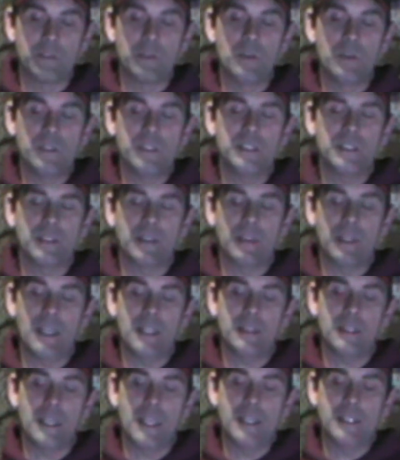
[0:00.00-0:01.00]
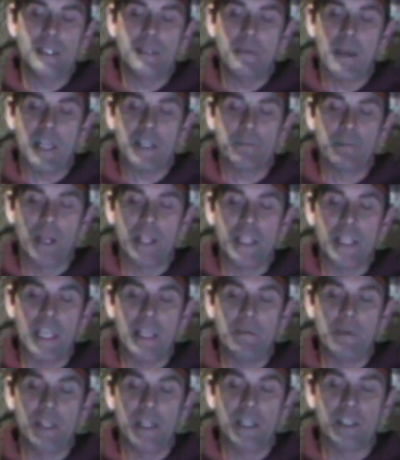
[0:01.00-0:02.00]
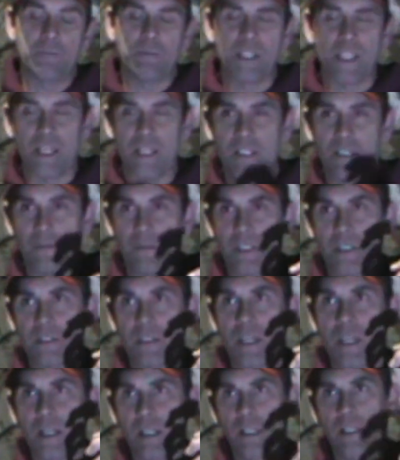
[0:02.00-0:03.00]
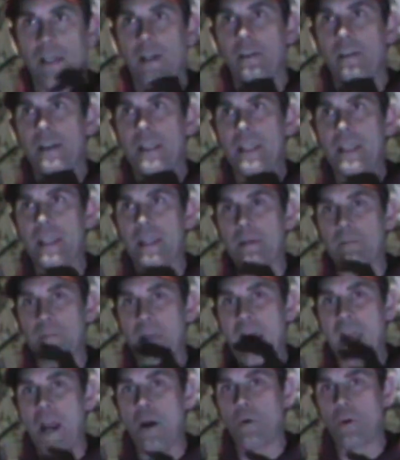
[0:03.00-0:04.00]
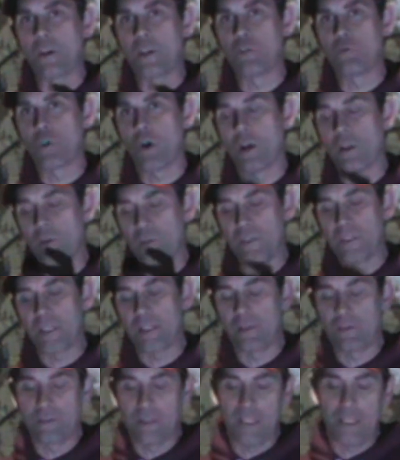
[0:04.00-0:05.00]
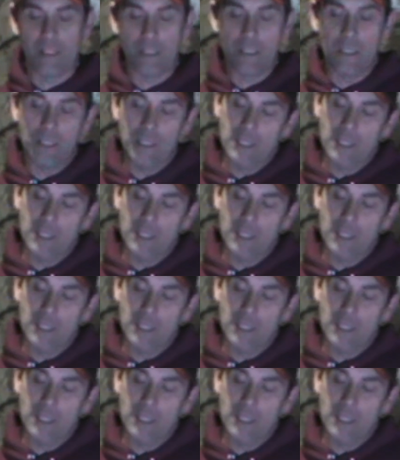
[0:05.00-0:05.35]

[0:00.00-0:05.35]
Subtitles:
do think the AT Max might have gave me an edge because of its clarity and power to draw those signals in.